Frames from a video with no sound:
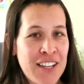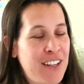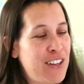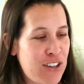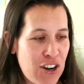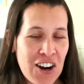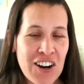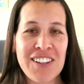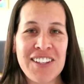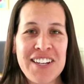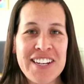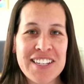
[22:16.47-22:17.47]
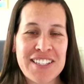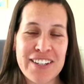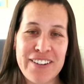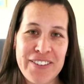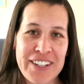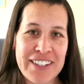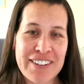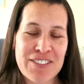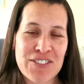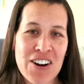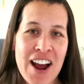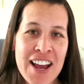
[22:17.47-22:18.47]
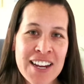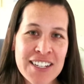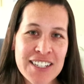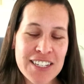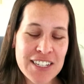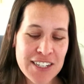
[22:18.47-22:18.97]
gnarliness of it, right?